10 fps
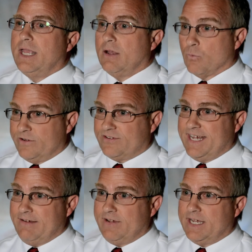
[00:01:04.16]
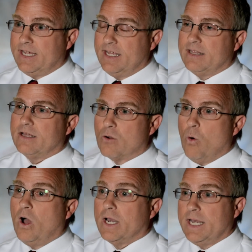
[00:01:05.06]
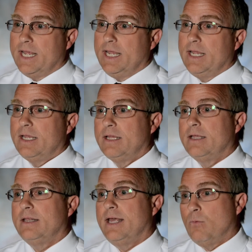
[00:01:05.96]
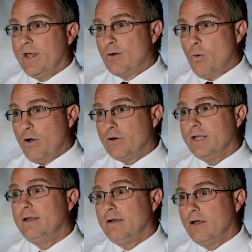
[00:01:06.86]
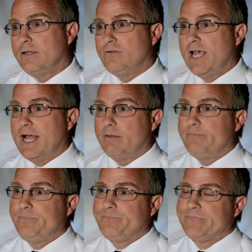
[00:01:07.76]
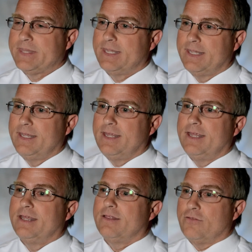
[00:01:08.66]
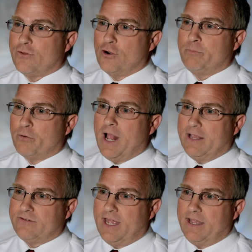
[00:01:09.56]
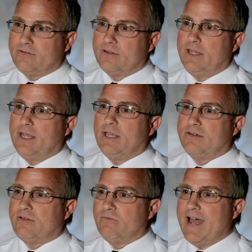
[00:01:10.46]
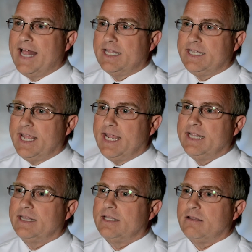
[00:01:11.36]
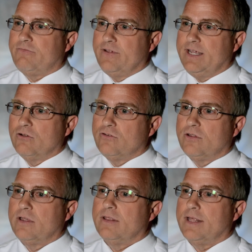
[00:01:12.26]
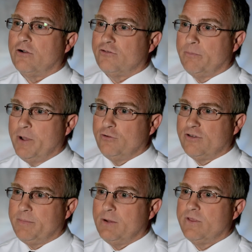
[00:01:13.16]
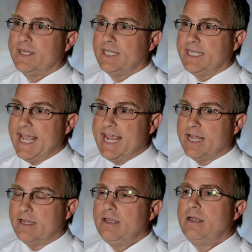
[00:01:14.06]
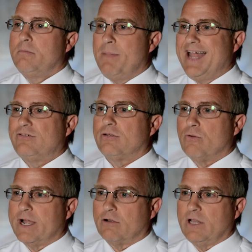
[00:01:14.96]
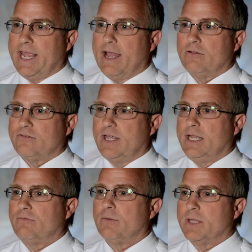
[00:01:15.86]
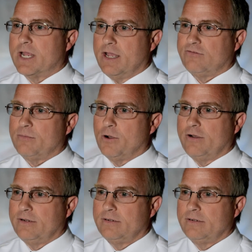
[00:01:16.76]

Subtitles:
receiving the quantity that we quoted on the job. The third process is to validate that the fields that are supposed to be within the data match the record layout sent in from the customer.